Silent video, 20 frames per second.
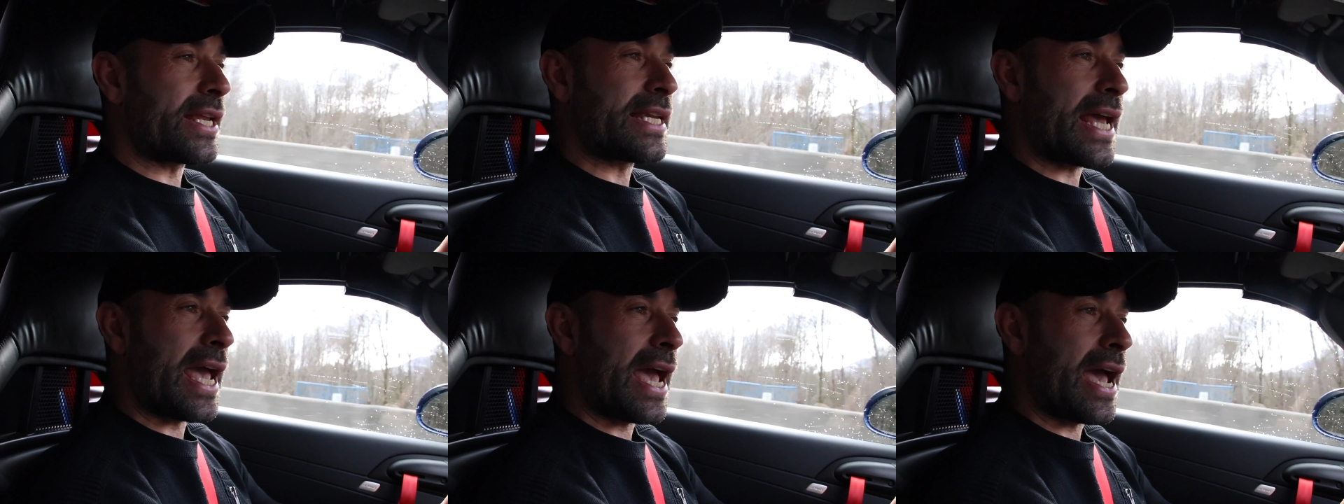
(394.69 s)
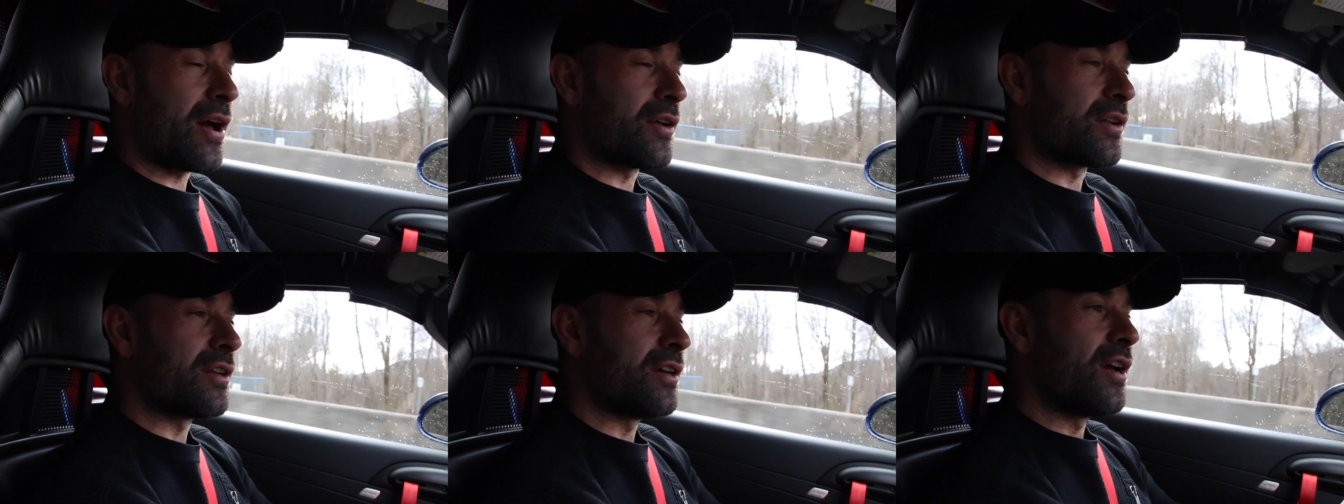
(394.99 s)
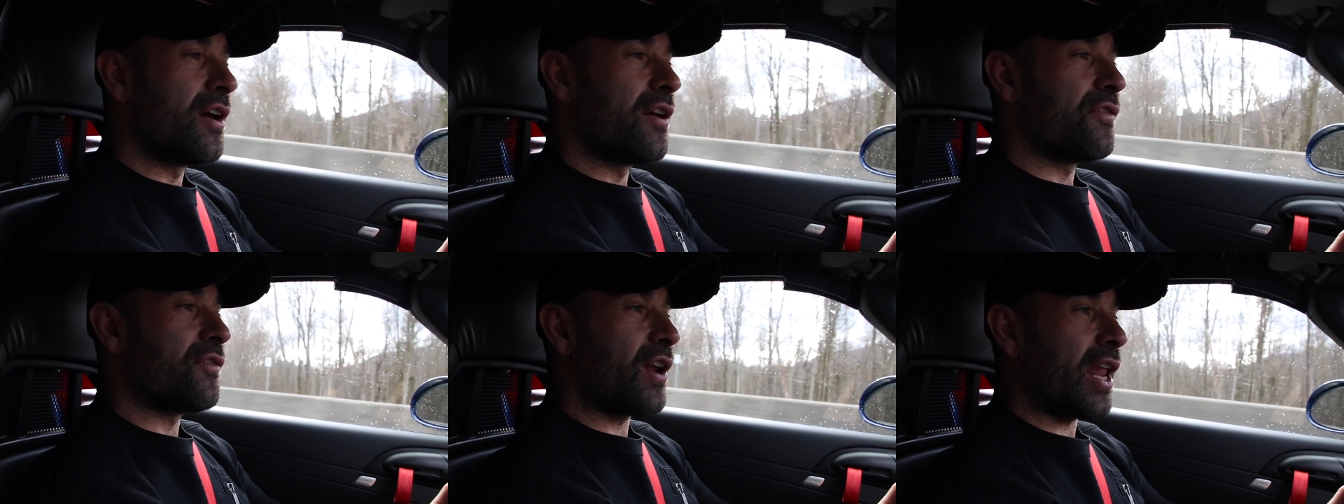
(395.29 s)
down
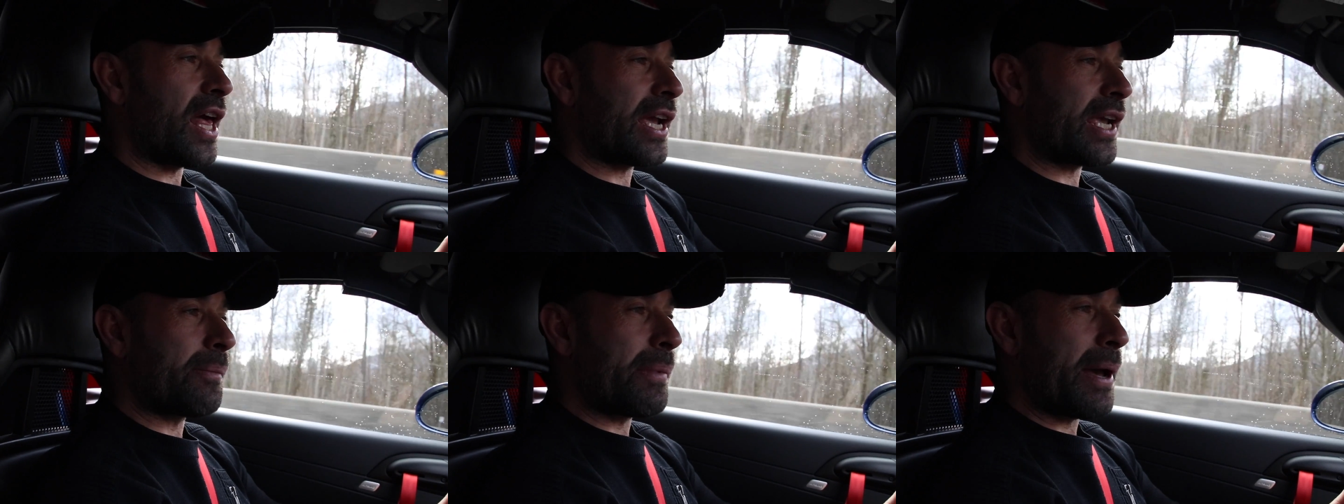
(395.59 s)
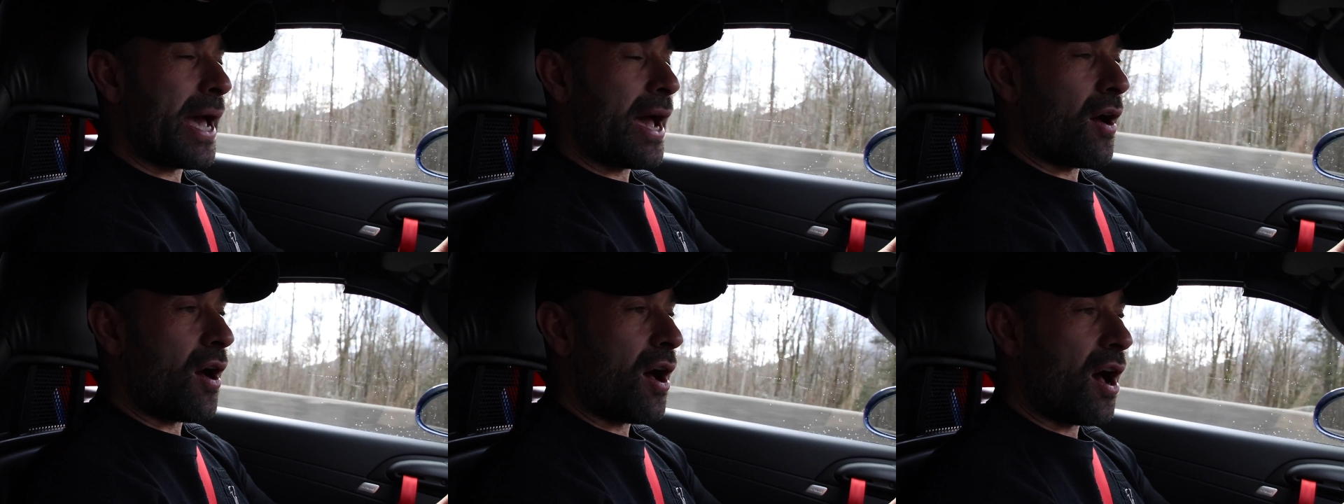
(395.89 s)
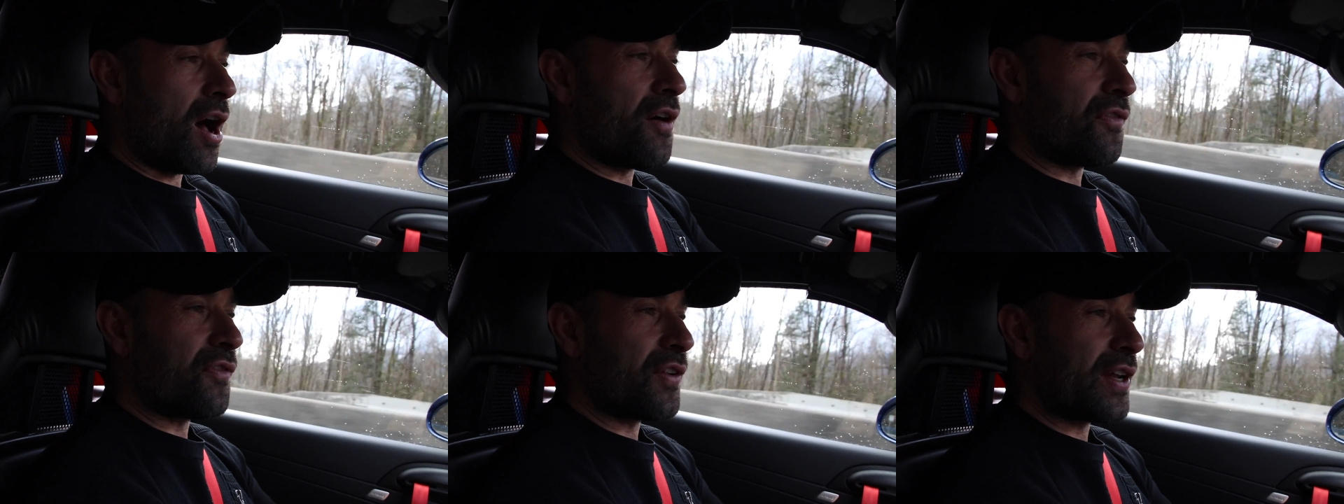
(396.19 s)
for like about
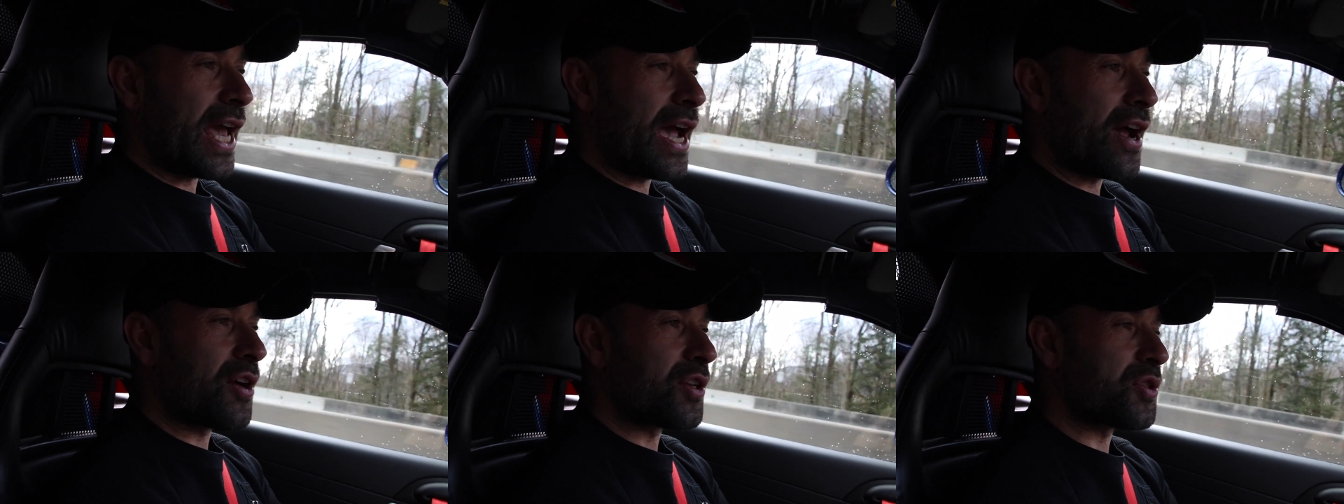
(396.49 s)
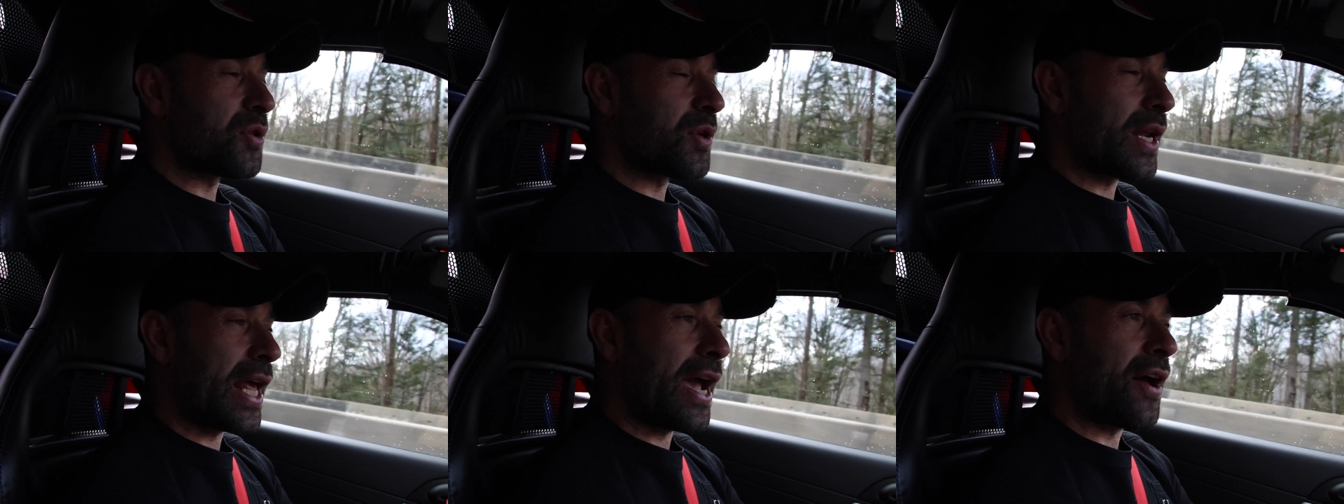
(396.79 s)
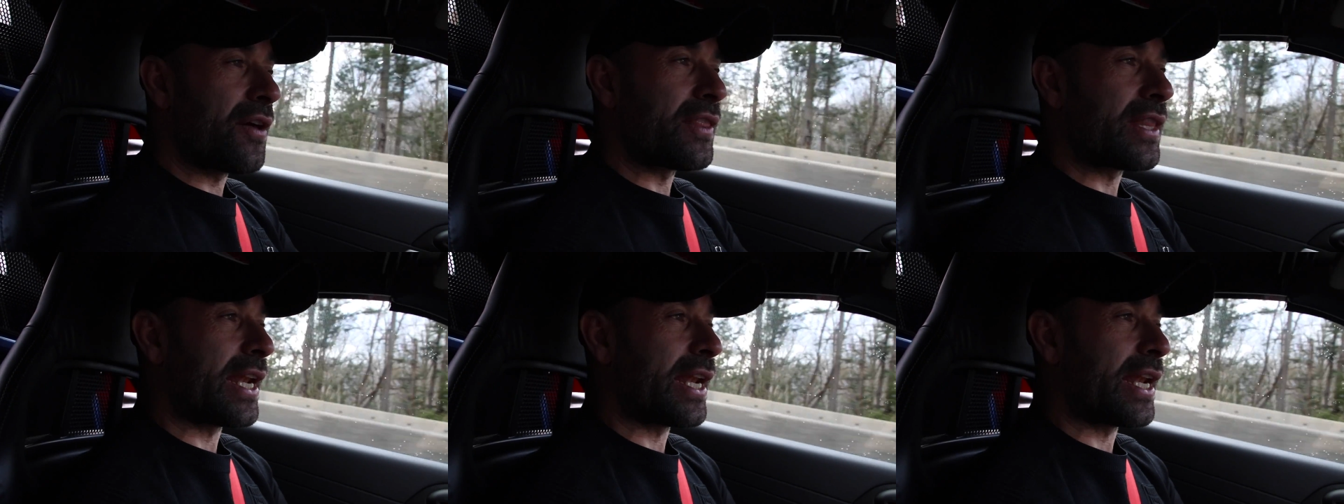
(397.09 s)
half an hour to an hour,